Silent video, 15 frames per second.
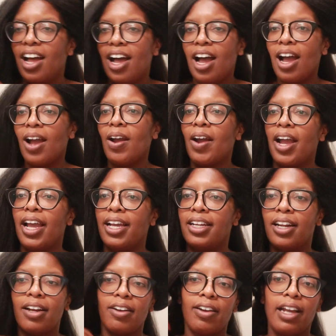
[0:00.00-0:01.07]
right,
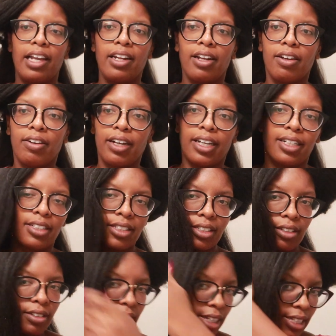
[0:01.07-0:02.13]
all right, all right.
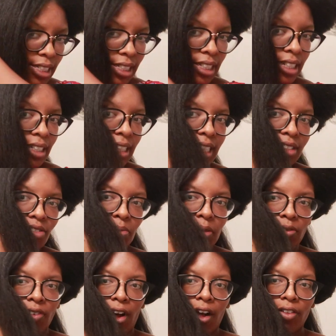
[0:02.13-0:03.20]
So let's see, let's
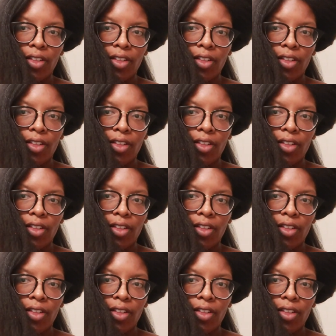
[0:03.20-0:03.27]
remove all